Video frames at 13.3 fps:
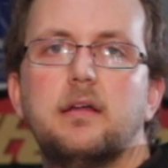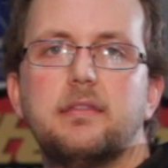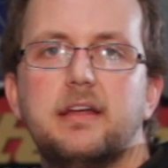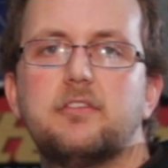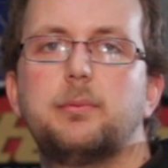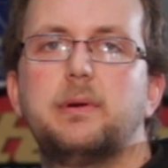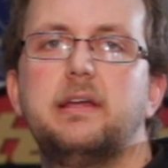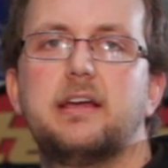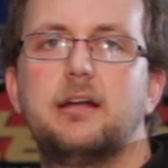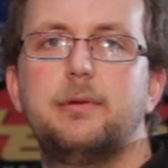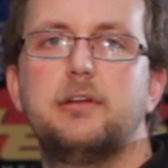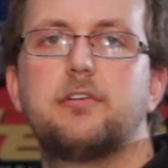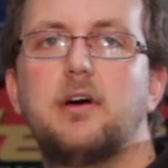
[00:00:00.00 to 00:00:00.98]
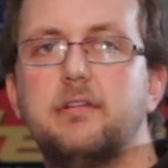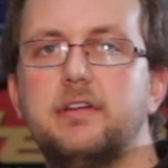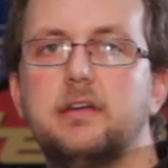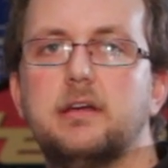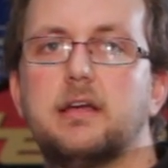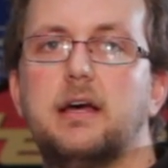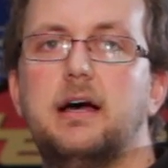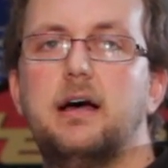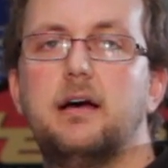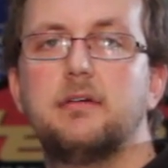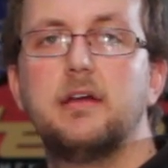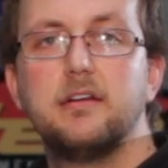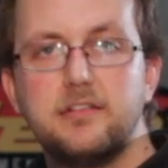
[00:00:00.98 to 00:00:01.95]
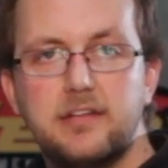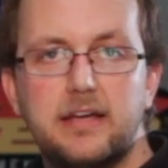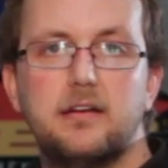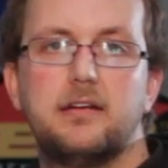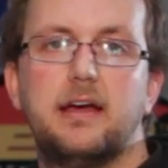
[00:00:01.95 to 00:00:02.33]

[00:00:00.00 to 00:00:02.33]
That's where you're going to be driving your car day to